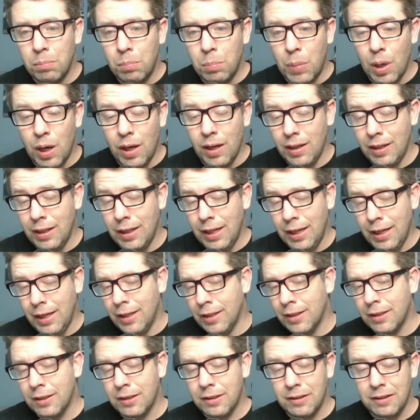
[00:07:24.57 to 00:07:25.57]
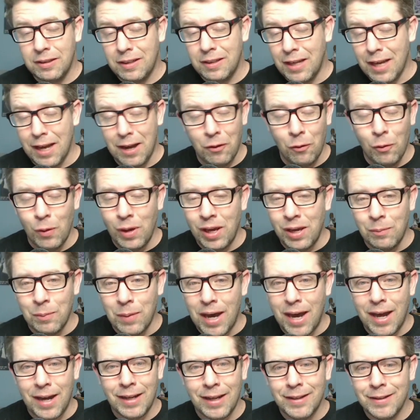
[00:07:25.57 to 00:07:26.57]
but he has got a wing
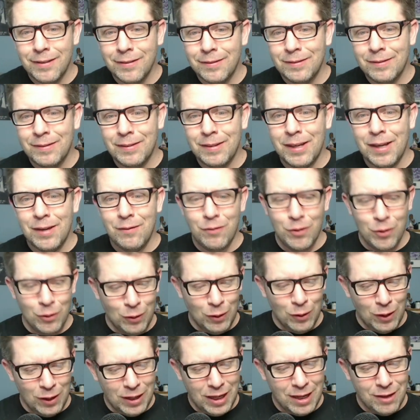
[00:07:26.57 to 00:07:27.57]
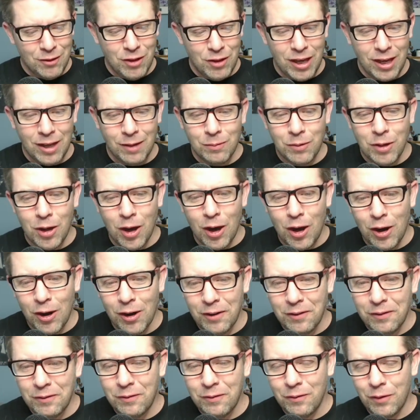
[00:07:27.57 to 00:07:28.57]
body. If you look at Jacob
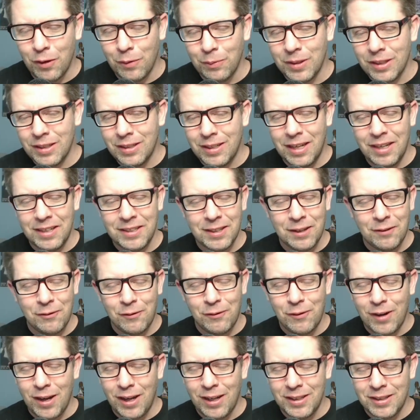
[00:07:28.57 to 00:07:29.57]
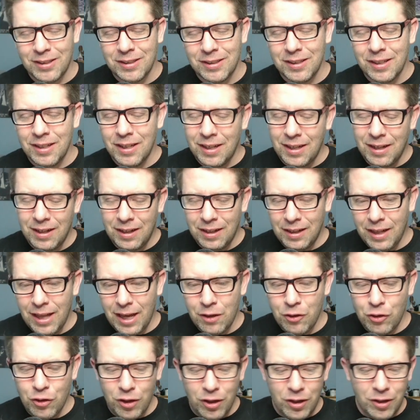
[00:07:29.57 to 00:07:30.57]
Dar from his days at Rice
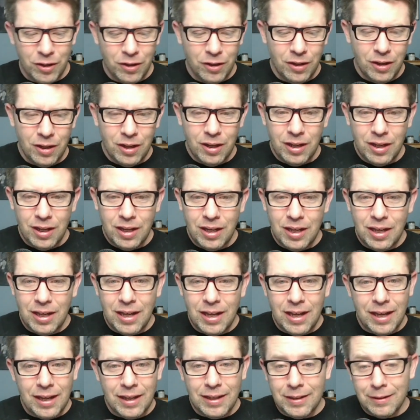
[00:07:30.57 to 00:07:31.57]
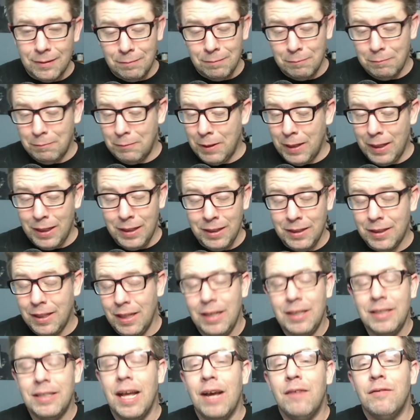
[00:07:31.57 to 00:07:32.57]
last year,
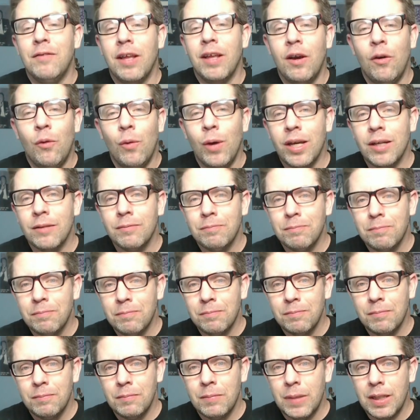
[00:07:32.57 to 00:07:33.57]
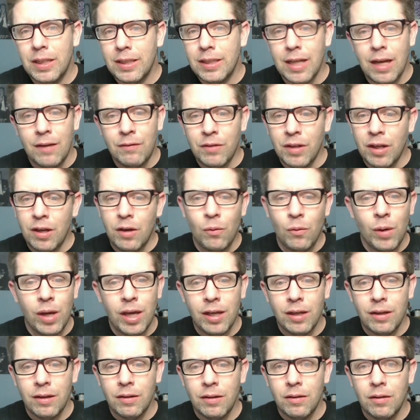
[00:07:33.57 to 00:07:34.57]
he's definitely a wing. He's definitely a
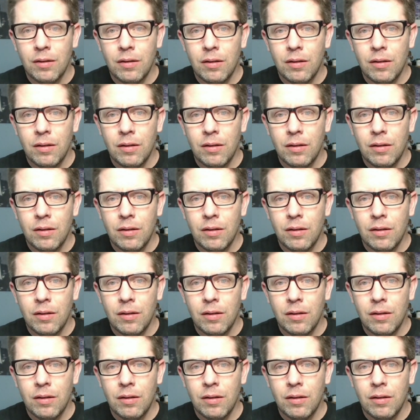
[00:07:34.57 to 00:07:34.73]
wing,